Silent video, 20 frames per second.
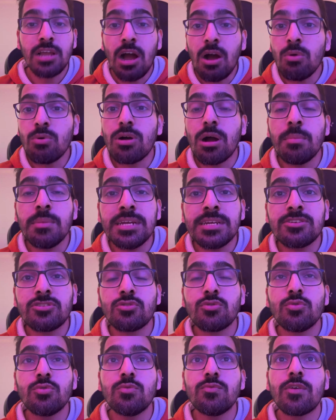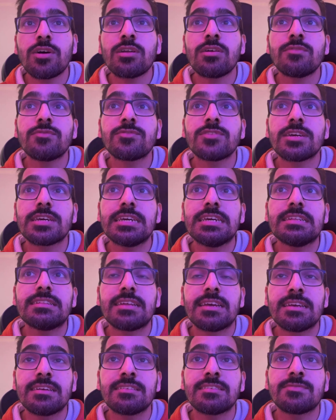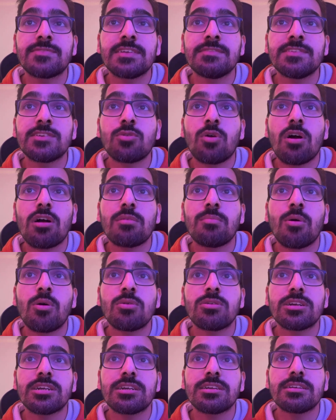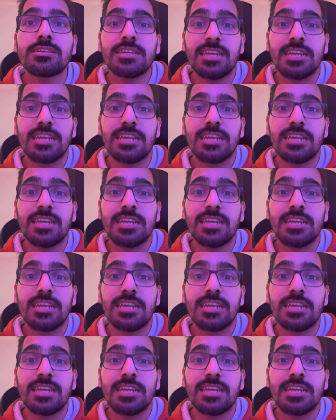Now coming to one of the key things when we talk about